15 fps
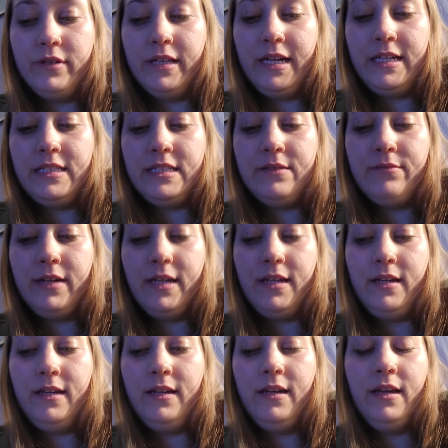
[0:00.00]
relate to
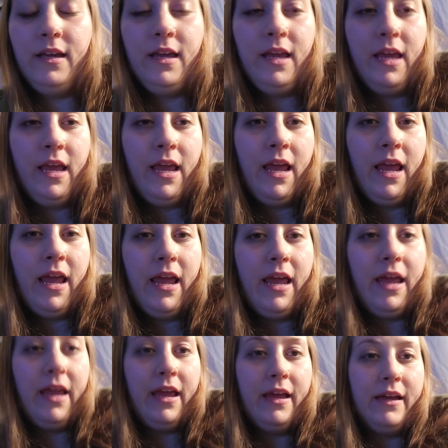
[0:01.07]
me
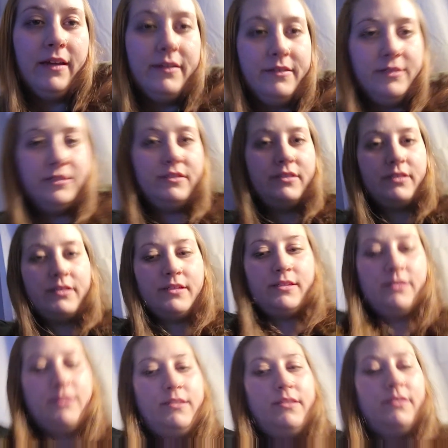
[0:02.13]
and
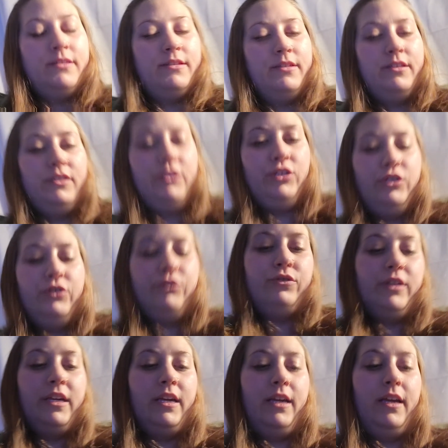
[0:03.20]
you
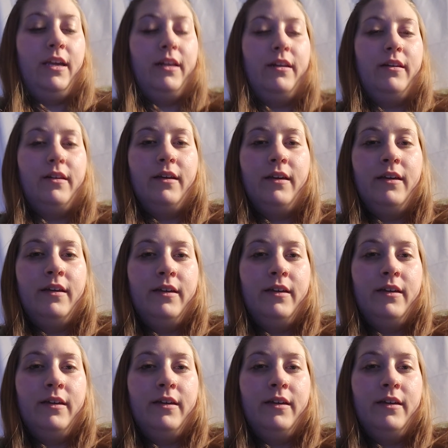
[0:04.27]
can